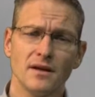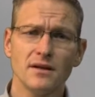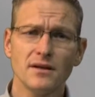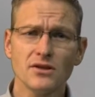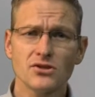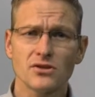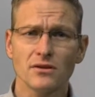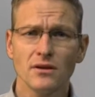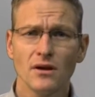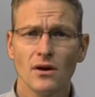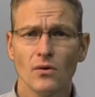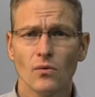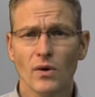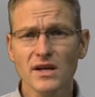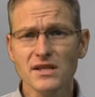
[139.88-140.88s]
In addition,
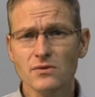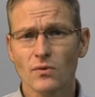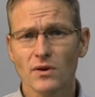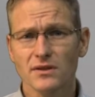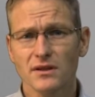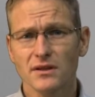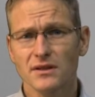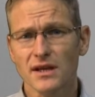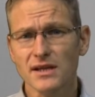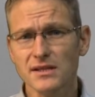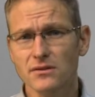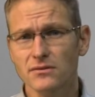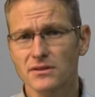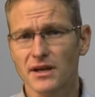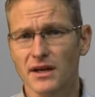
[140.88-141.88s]
wastewater does
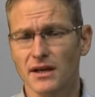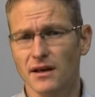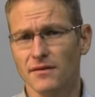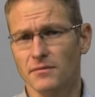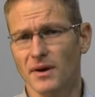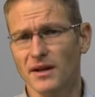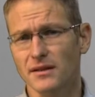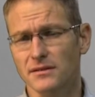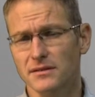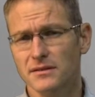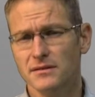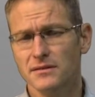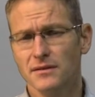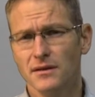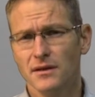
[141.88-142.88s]
contain heavy
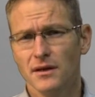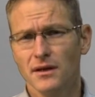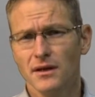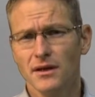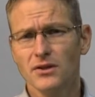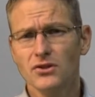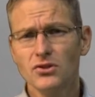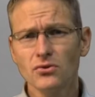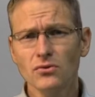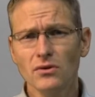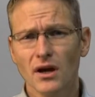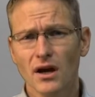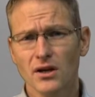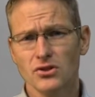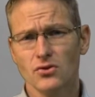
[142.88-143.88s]
metals. In too
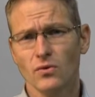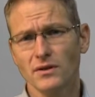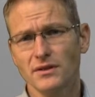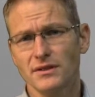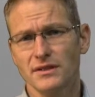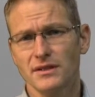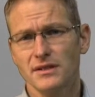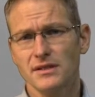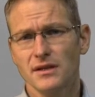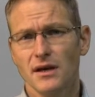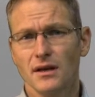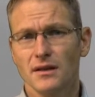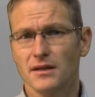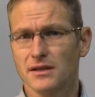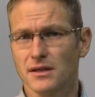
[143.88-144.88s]
large quantities,
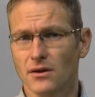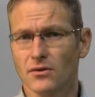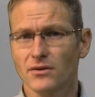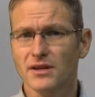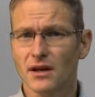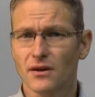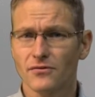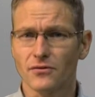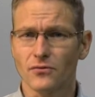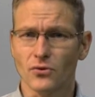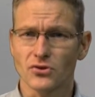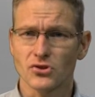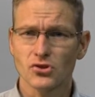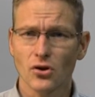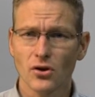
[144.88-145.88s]
these are not healthy for
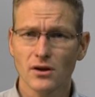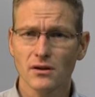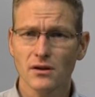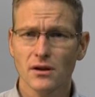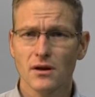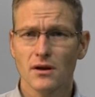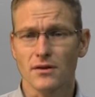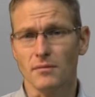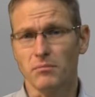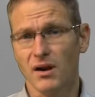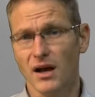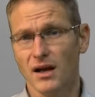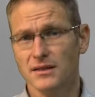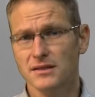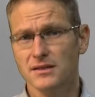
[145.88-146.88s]
the soil, the
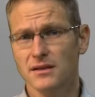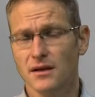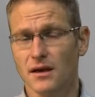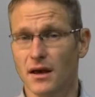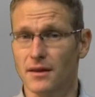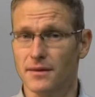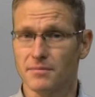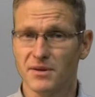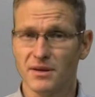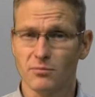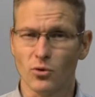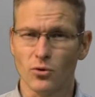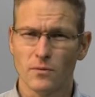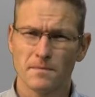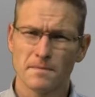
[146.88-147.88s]
plants, and the
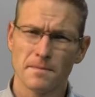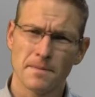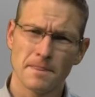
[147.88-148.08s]
people.